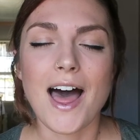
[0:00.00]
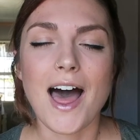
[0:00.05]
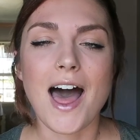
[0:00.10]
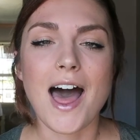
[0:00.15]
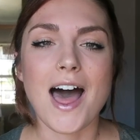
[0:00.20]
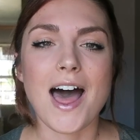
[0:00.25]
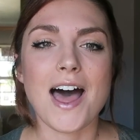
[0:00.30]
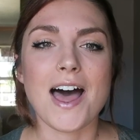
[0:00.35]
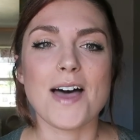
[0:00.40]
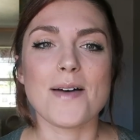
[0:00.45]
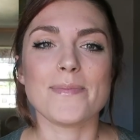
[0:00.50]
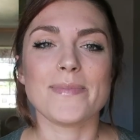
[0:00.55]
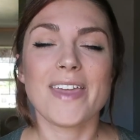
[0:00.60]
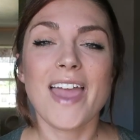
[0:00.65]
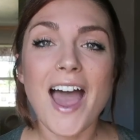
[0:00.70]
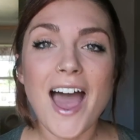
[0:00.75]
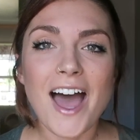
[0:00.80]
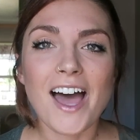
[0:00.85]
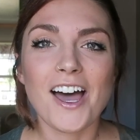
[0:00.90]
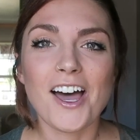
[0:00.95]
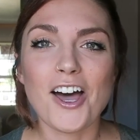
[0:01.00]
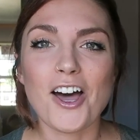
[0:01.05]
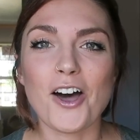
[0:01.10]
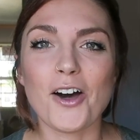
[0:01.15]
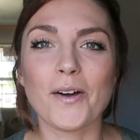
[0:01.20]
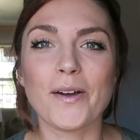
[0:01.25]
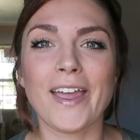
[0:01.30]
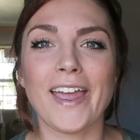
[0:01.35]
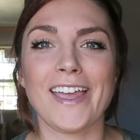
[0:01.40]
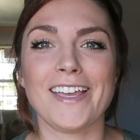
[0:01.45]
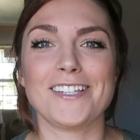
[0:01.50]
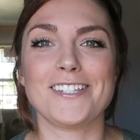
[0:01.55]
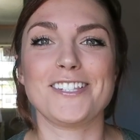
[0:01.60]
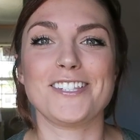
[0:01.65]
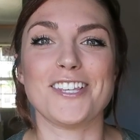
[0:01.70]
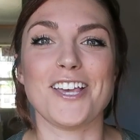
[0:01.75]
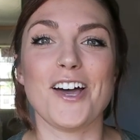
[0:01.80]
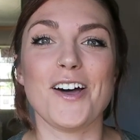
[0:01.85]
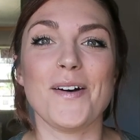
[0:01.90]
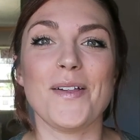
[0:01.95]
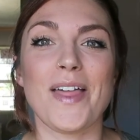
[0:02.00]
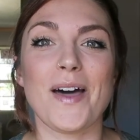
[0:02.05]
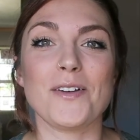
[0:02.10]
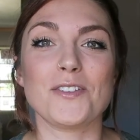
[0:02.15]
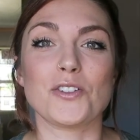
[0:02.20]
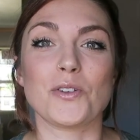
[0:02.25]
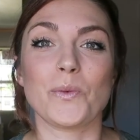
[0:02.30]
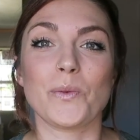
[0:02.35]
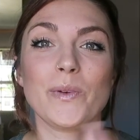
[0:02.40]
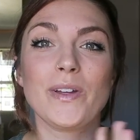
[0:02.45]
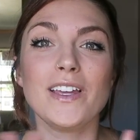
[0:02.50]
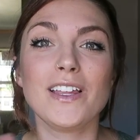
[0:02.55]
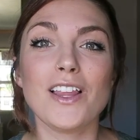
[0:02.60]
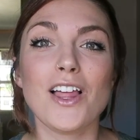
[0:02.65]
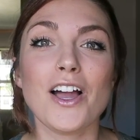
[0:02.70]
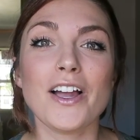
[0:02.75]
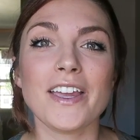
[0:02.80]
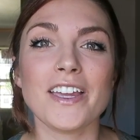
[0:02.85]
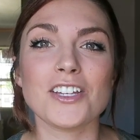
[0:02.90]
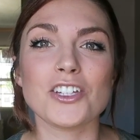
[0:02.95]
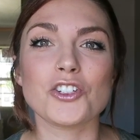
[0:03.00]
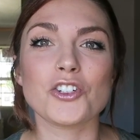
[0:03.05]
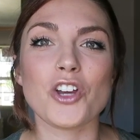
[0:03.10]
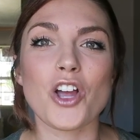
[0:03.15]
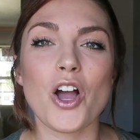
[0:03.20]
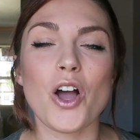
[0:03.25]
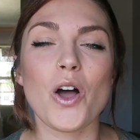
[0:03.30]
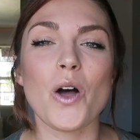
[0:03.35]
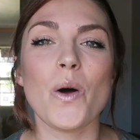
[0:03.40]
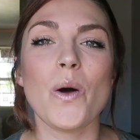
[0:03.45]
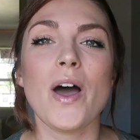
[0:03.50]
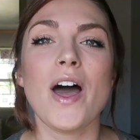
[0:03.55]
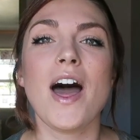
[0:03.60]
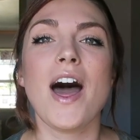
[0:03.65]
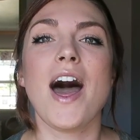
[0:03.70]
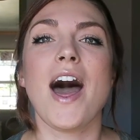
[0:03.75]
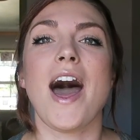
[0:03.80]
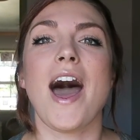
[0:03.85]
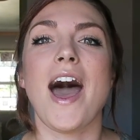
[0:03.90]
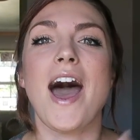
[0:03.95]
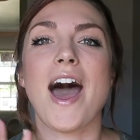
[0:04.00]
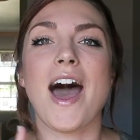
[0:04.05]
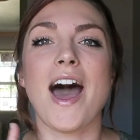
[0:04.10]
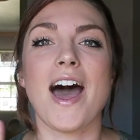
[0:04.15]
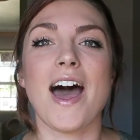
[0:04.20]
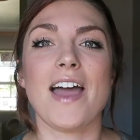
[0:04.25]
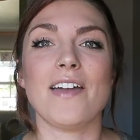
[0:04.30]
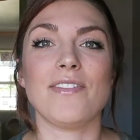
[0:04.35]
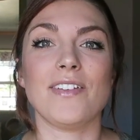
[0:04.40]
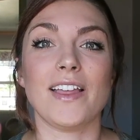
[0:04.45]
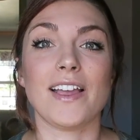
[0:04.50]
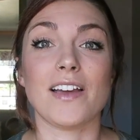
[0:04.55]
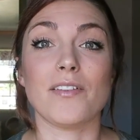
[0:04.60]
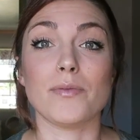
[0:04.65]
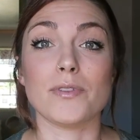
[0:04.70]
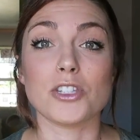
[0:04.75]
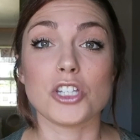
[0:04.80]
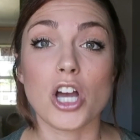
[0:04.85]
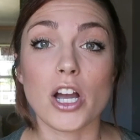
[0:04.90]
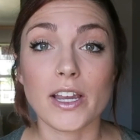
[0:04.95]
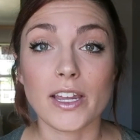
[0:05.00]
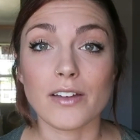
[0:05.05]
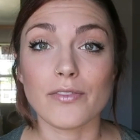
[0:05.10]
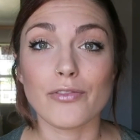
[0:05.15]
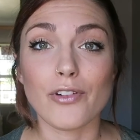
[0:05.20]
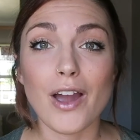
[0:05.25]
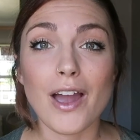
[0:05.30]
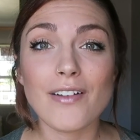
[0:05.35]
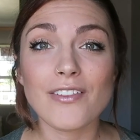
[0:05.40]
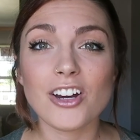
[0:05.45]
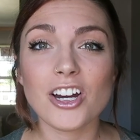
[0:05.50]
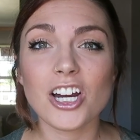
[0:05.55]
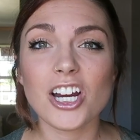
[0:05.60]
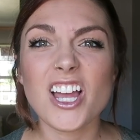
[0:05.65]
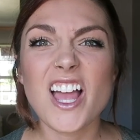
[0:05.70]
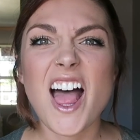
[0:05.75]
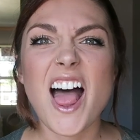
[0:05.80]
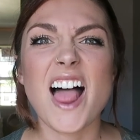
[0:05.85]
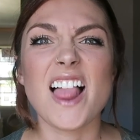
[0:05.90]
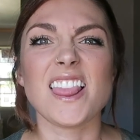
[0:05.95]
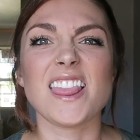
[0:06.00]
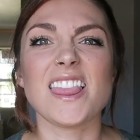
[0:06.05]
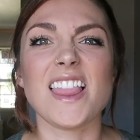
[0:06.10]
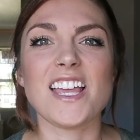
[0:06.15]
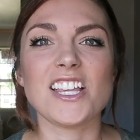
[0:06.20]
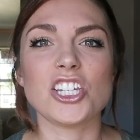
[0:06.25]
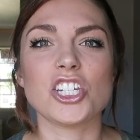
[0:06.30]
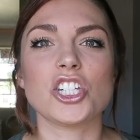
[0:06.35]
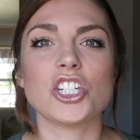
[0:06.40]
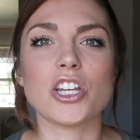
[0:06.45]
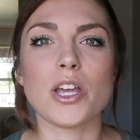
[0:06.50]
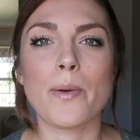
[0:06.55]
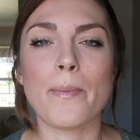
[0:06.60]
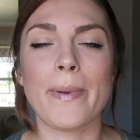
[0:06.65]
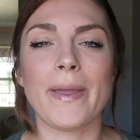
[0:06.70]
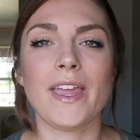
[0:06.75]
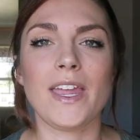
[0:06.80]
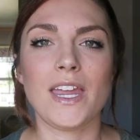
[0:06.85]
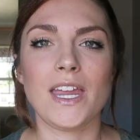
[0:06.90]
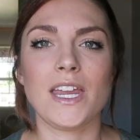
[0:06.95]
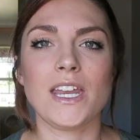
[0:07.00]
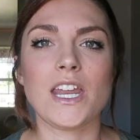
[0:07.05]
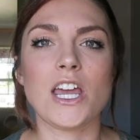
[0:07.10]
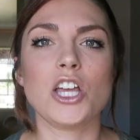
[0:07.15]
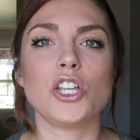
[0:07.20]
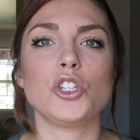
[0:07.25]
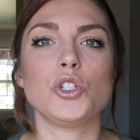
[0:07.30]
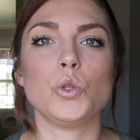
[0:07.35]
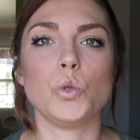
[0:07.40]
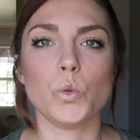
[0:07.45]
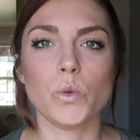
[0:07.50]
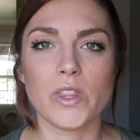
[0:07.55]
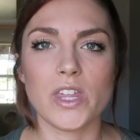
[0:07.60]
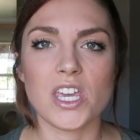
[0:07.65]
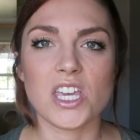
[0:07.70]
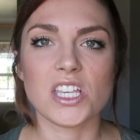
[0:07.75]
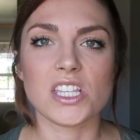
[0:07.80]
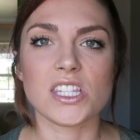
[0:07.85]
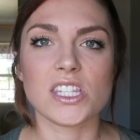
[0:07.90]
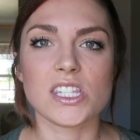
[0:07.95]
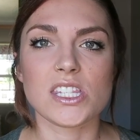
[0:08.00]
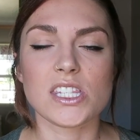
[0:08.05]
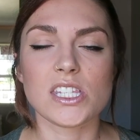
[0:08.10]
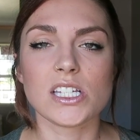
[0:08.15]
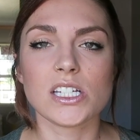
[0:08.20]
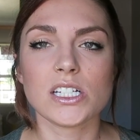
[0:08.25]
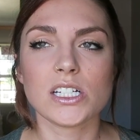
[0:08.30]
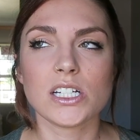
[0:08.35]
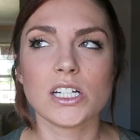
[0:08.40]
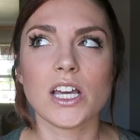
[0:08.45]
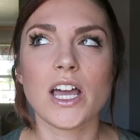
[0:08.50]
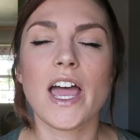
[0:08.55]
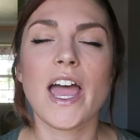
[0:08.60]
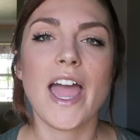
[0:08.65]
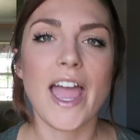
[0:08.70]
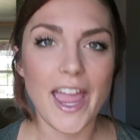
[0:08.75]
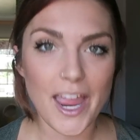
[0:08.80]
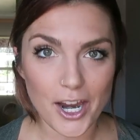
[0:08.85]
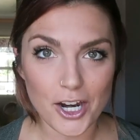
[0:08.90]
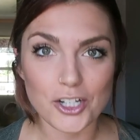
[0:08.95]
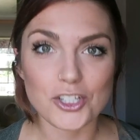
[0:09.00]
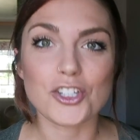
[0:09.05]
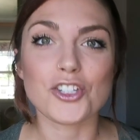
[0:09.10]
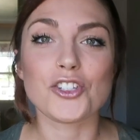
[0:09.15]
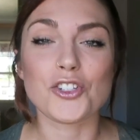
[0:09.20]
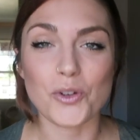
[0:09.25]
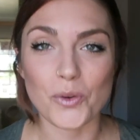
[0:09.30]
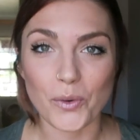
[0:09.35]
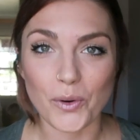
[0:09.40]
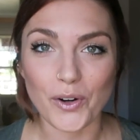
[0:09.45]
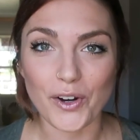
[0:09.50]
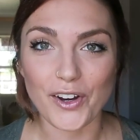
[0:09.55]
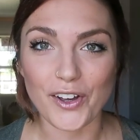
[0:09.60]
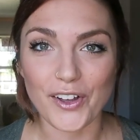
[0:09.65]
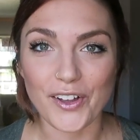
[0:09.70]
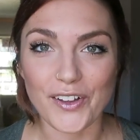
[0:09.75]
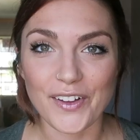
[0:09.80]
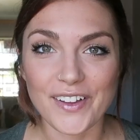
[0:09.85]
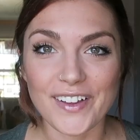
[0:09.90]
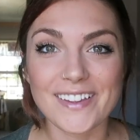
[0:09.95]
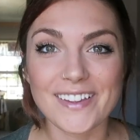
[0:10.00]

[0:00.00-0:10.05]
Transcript: Yeah, okay, so that was a really long intro. I feel like I've been talking forever. Let's jump into this hair tutorial.